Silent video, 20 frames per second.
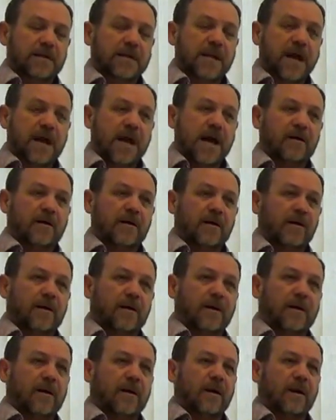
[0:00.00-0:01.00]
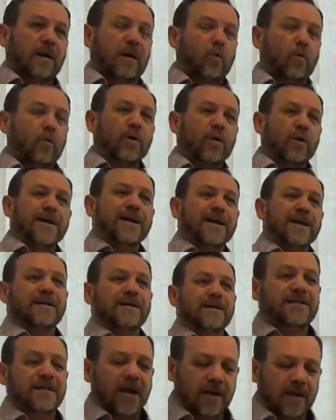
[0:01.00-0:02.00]
Now, when
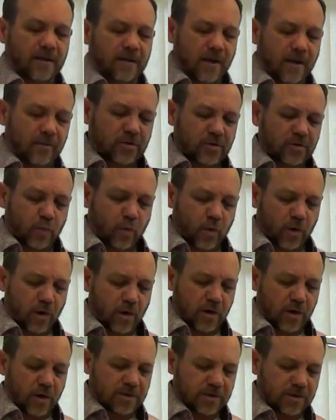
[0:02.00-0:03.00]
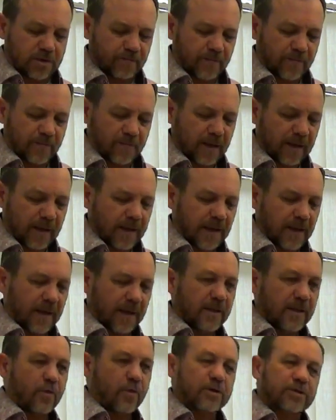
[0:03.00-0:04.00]
he said those words,
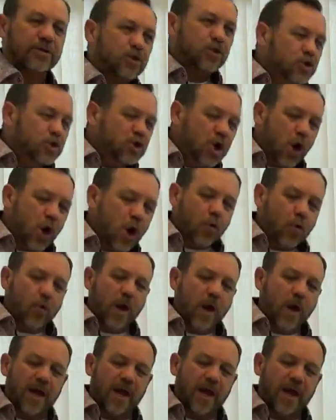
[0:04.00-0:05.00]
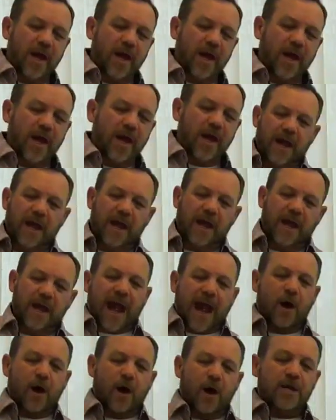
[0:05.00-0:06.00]
there is no way
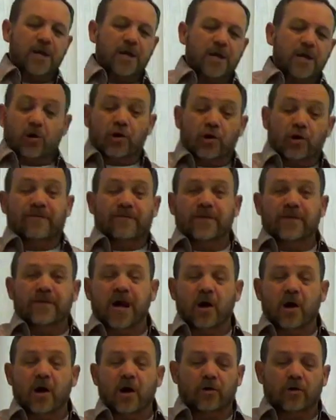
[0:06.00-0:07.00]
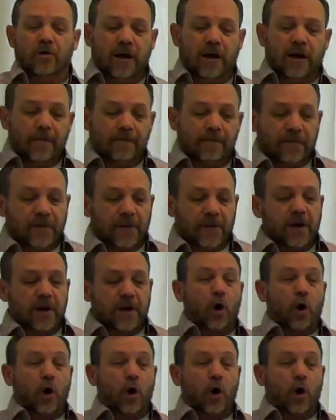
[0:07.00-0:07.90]
how he could have known not